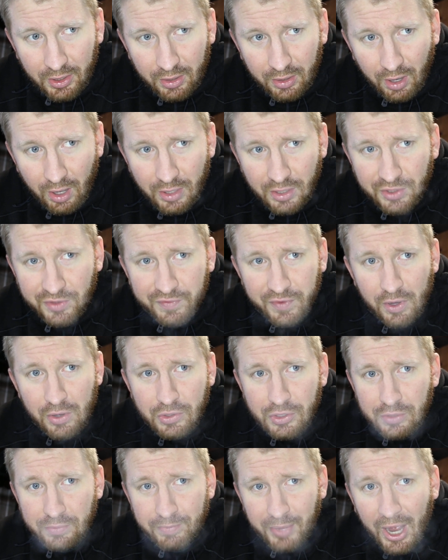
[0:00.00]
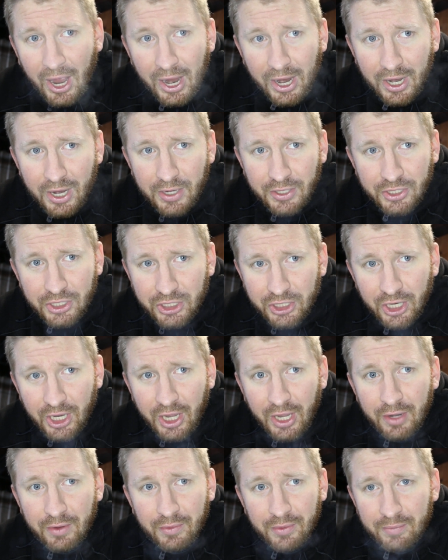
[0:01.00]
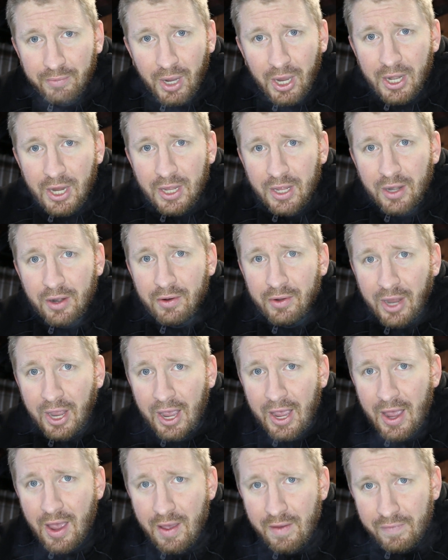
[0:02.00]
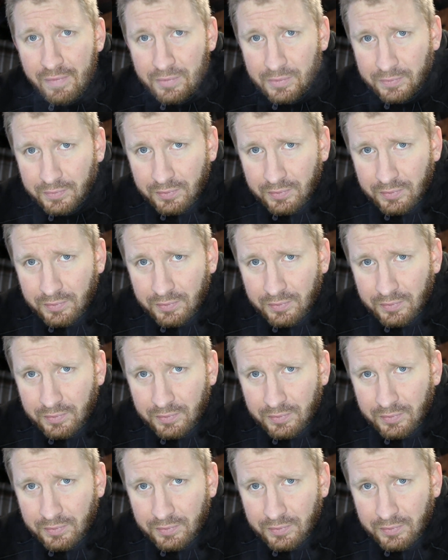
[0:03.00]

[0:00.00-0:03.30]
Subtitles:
All these folks buying shit with money they don't have.